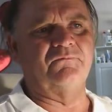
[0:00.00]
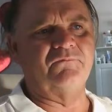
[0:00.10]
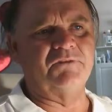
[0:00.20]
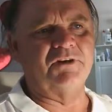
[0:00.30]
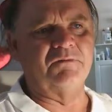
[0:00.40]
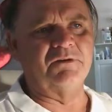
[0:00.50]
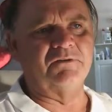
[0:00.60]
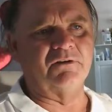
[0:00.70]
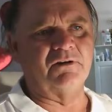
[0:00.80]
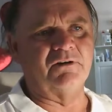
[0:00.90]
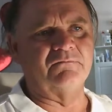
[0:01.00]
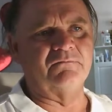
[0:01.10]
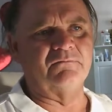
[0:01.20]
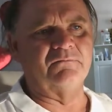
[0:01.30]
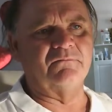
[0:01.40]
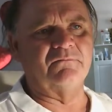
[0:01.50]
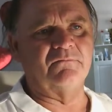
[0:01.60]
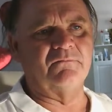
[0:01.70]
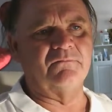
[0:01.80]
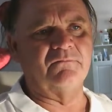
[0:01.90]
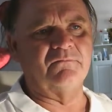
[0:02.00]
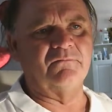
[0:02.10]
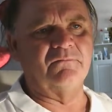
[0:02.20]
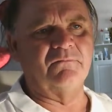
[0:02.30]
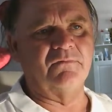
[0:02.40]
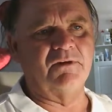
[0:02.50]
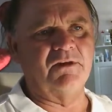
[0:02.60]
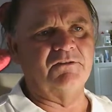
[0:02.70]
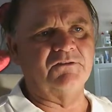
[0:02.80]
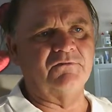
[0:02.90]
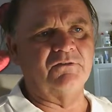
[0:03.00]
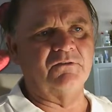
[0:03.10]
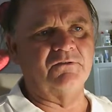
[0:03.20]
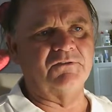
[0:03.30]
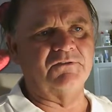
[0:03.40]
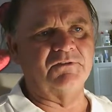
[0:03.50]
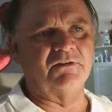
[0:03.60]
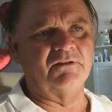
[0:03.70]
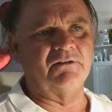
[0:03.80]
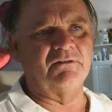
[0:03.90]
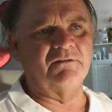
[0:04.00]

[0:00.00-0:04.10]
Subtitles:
Tim and Tom, age of the oldest son.